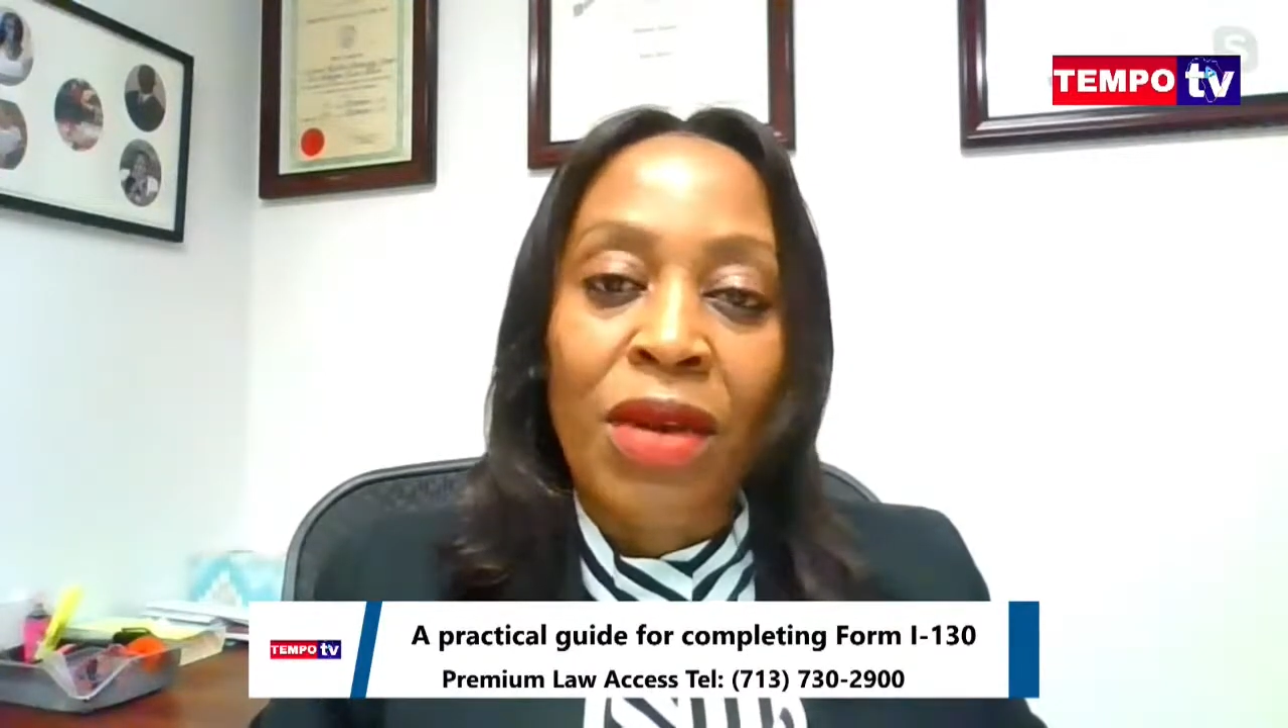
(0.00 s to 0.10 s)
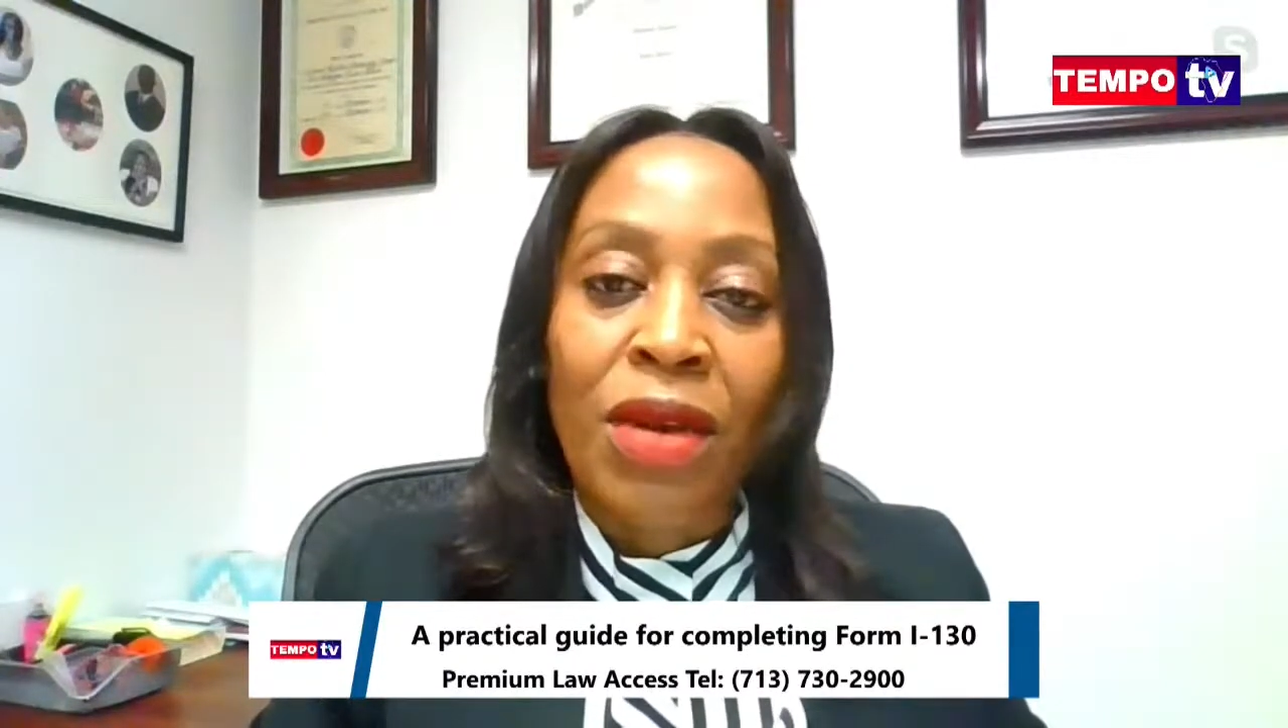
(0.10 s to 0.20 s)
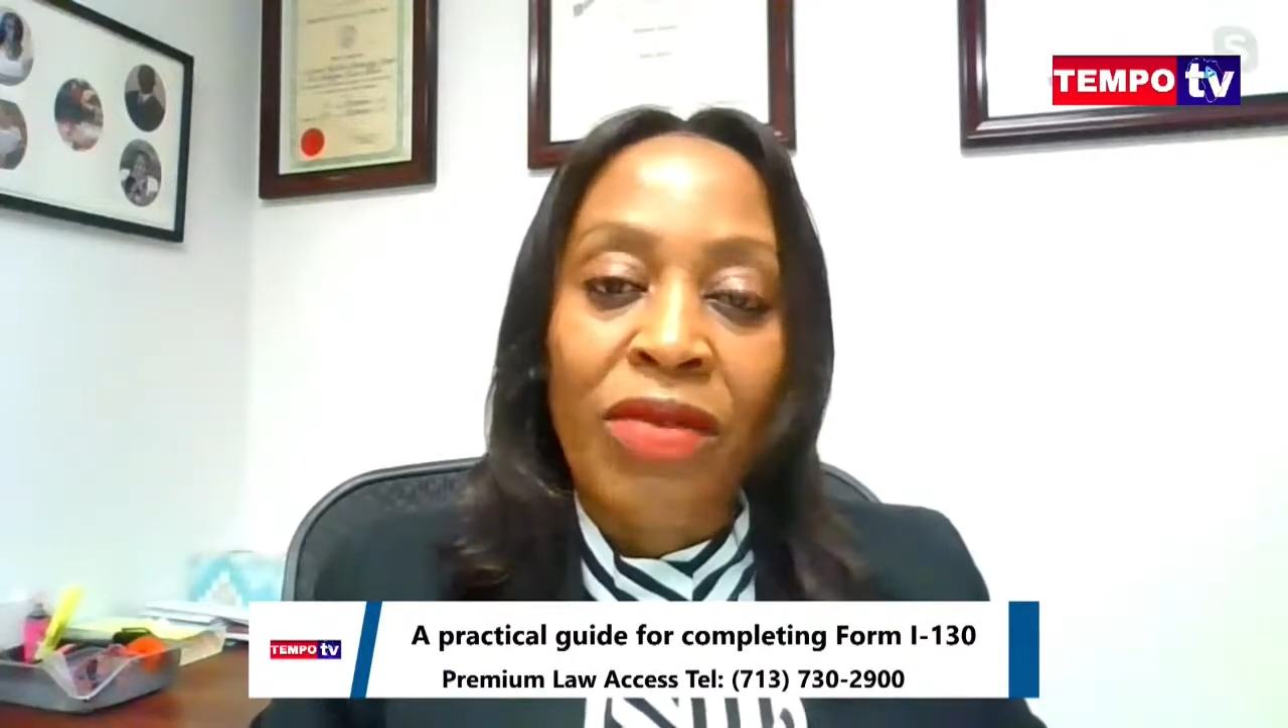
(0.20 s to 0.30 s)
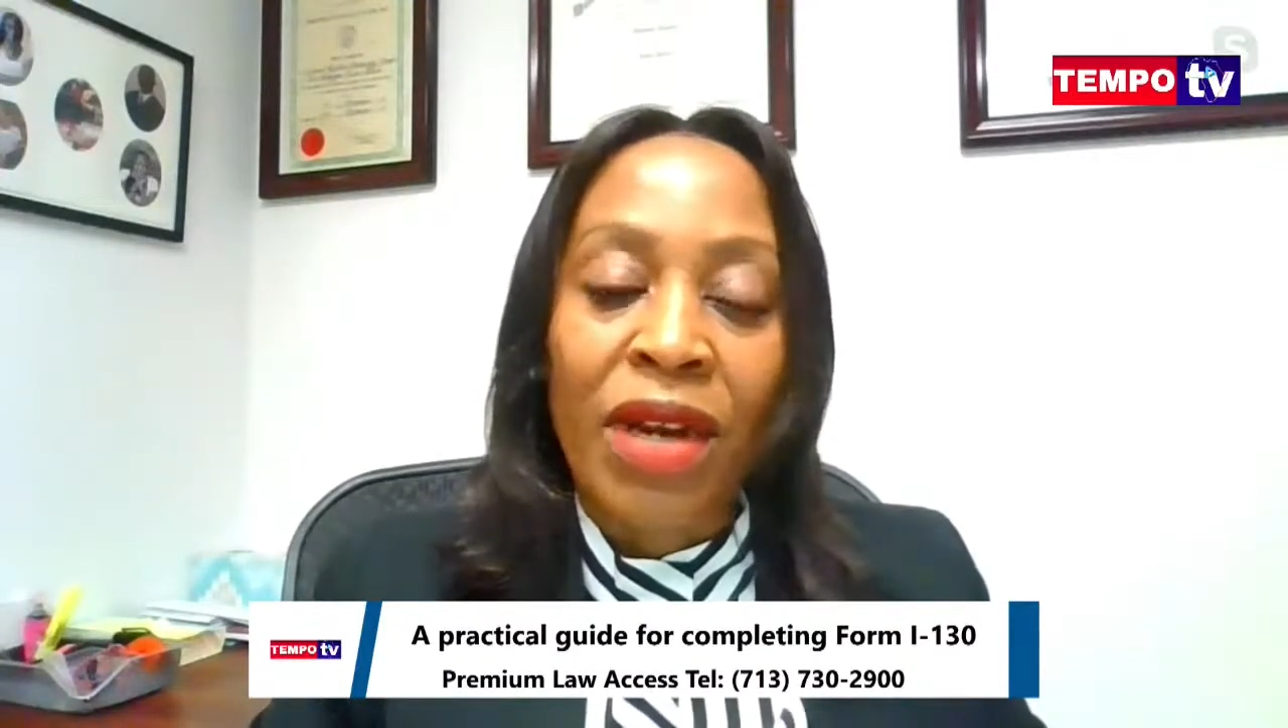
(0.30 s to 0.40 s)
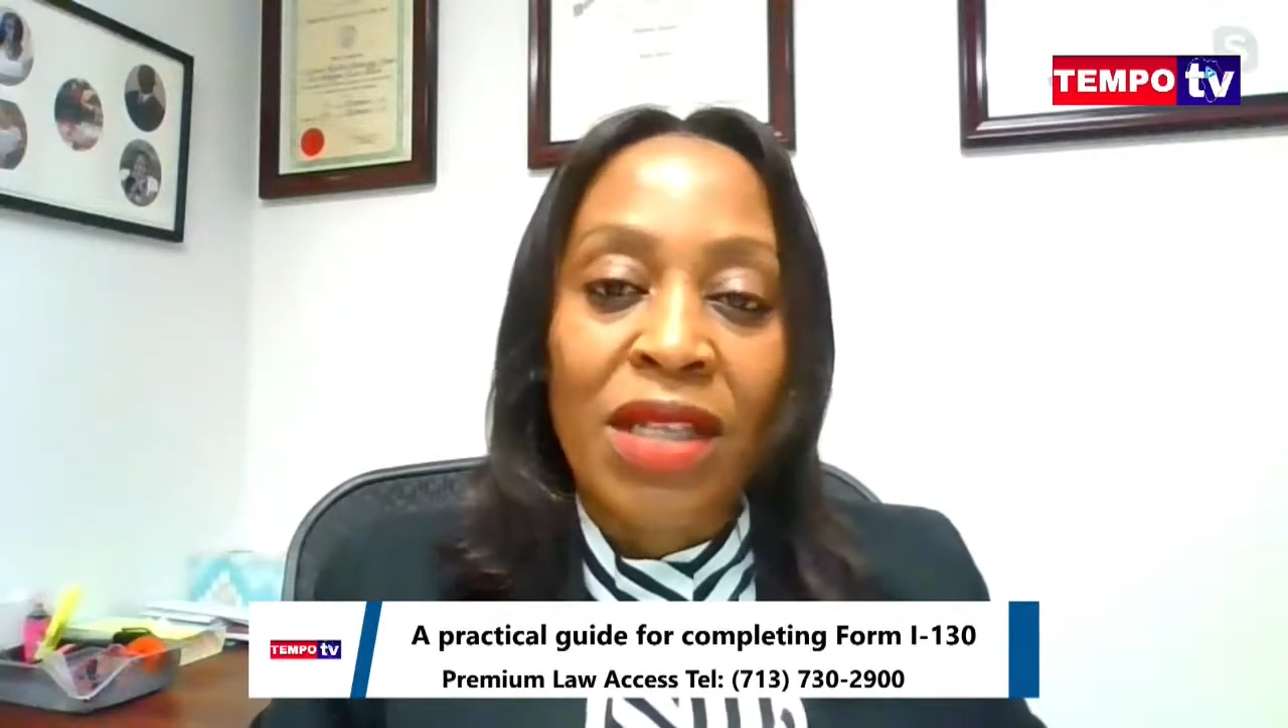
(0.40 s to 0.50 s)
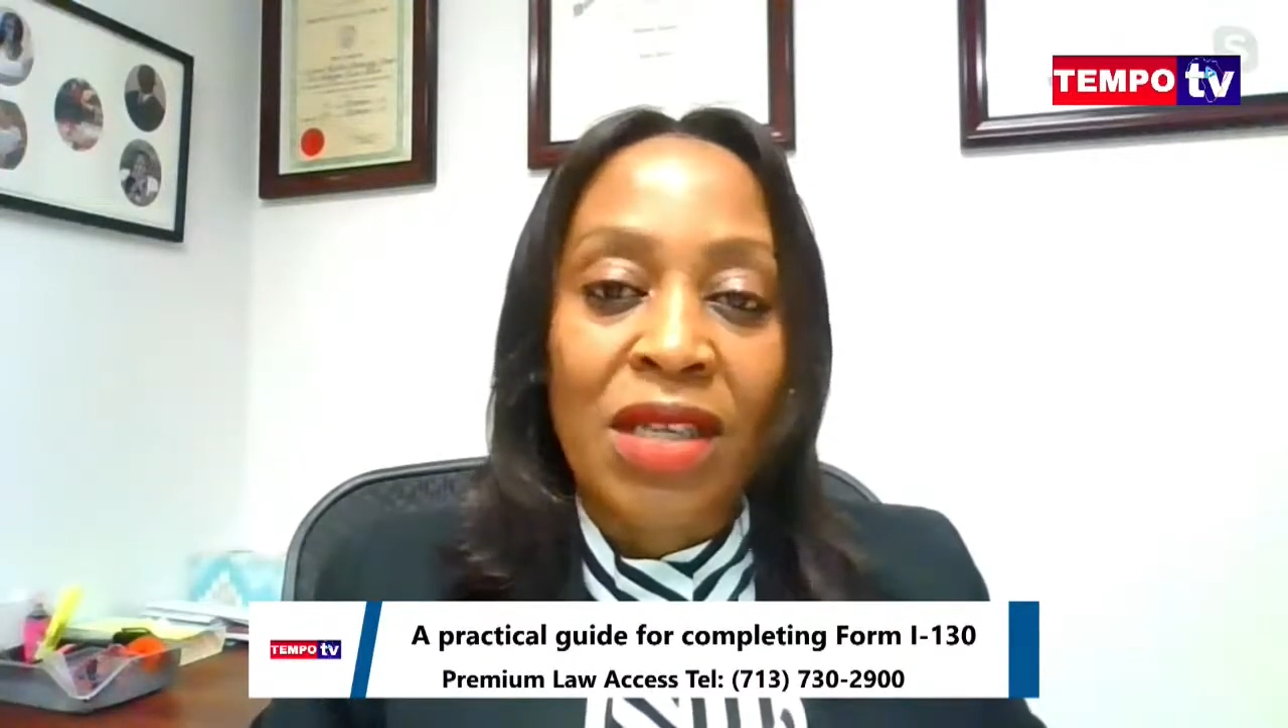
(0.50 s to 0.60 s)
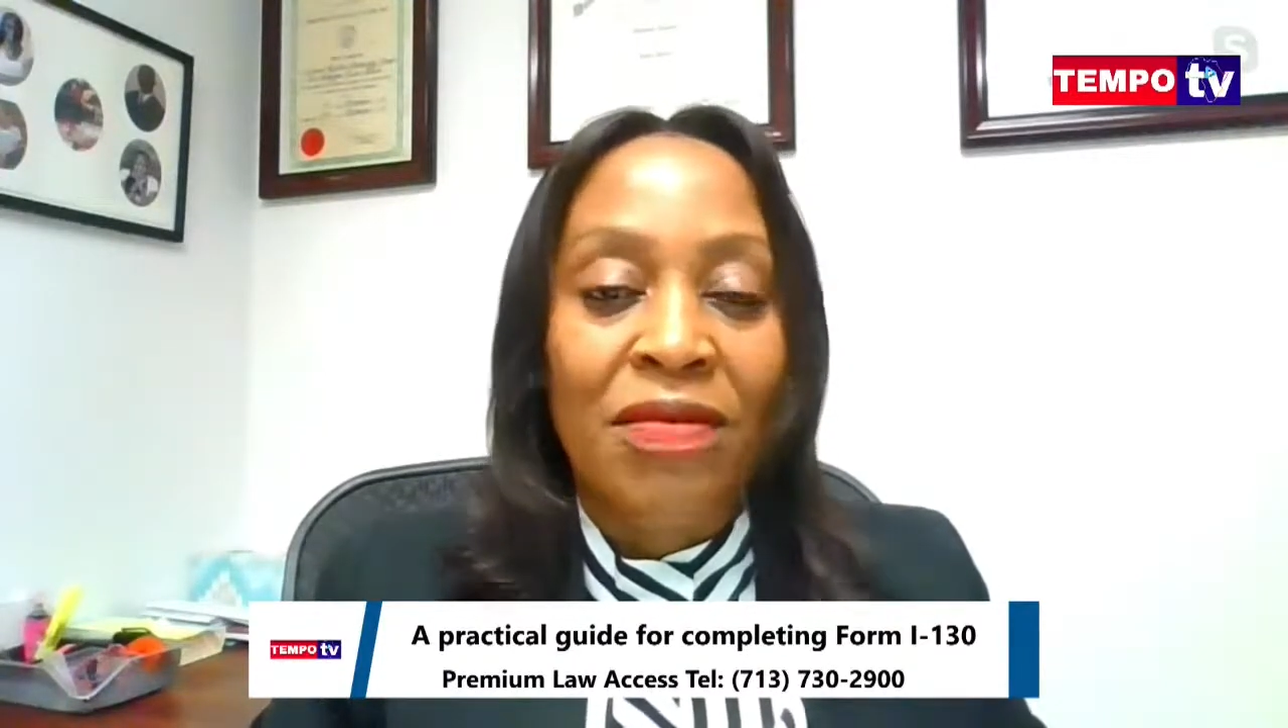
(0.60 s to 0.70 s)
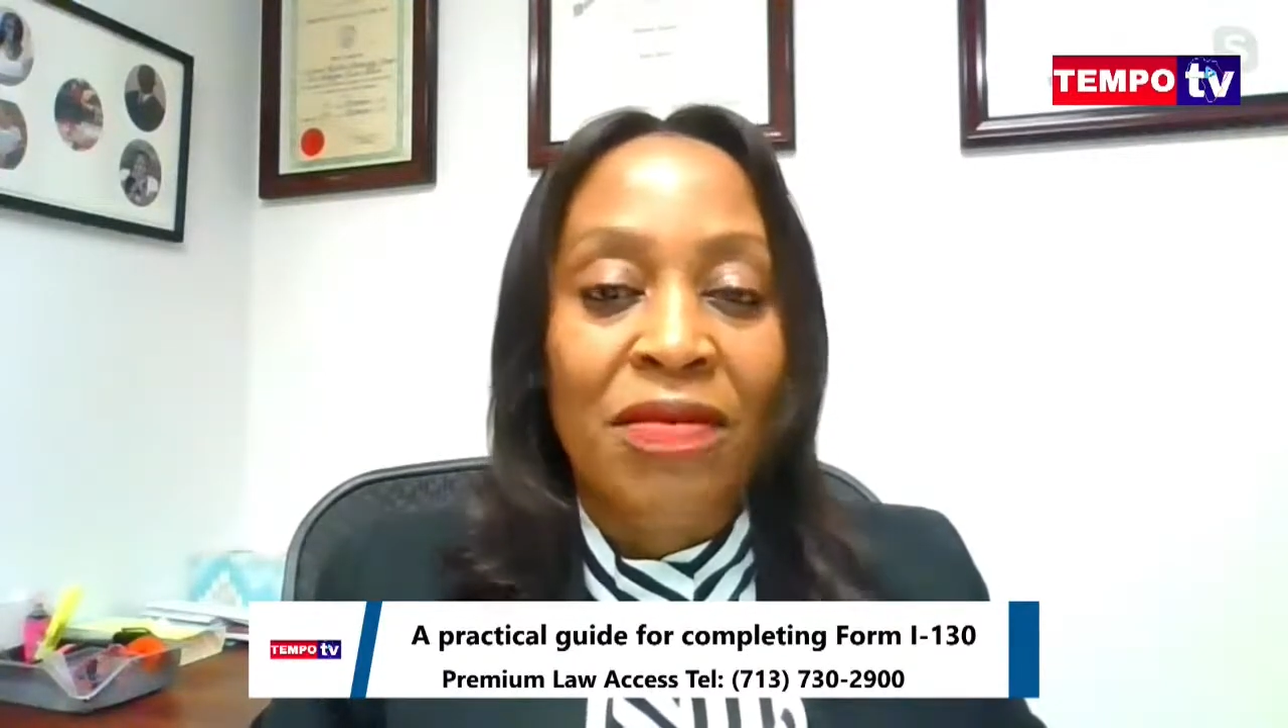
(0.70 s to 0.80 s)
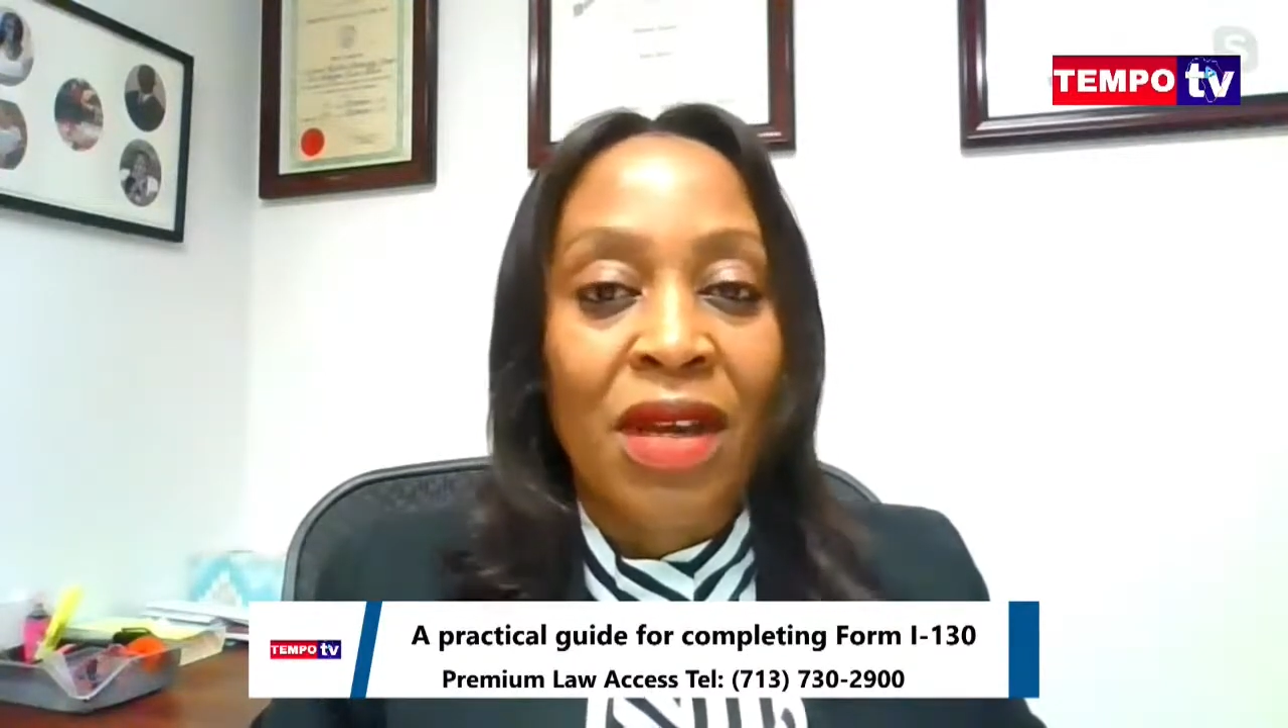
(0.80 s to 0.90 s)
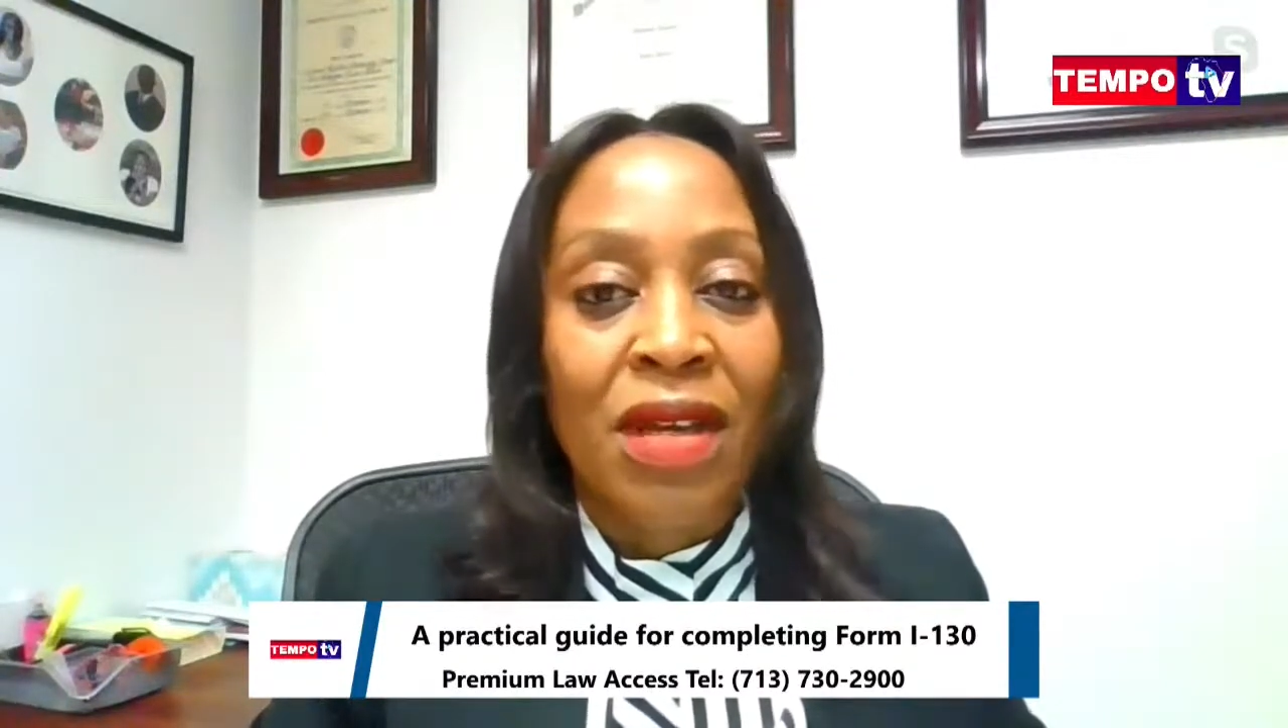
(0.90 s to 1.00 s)

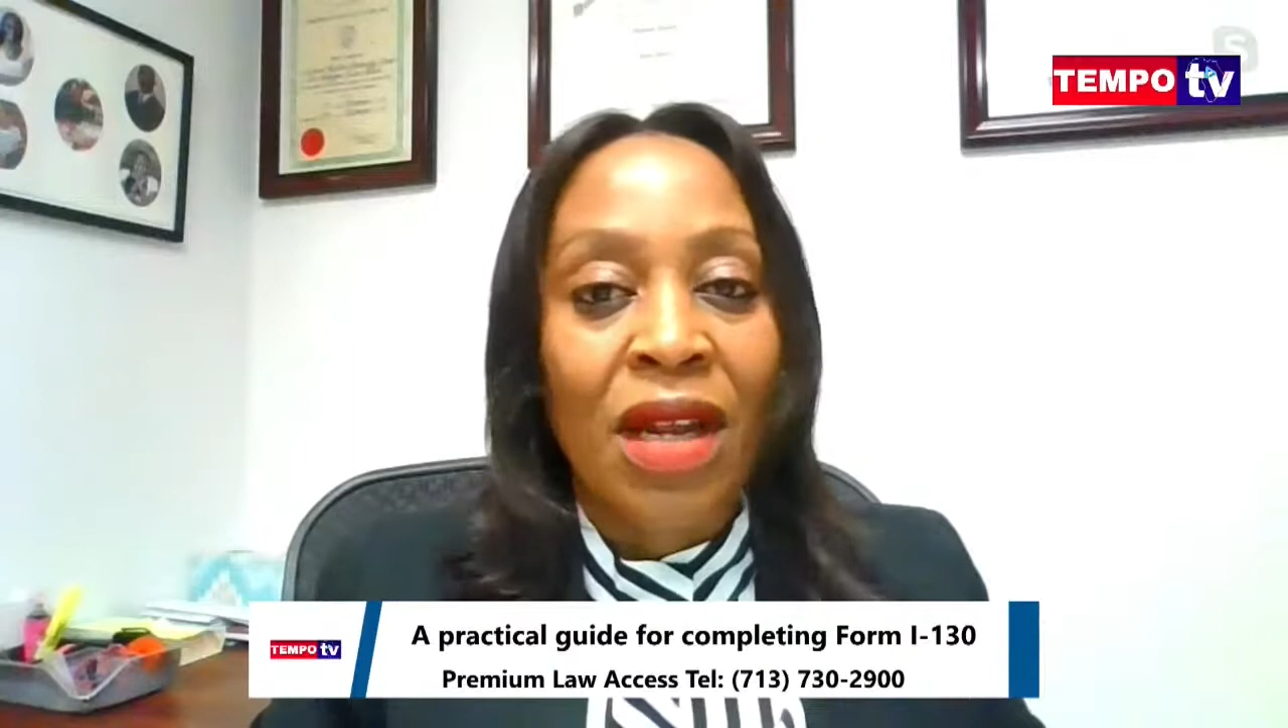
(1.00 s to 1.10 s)
relative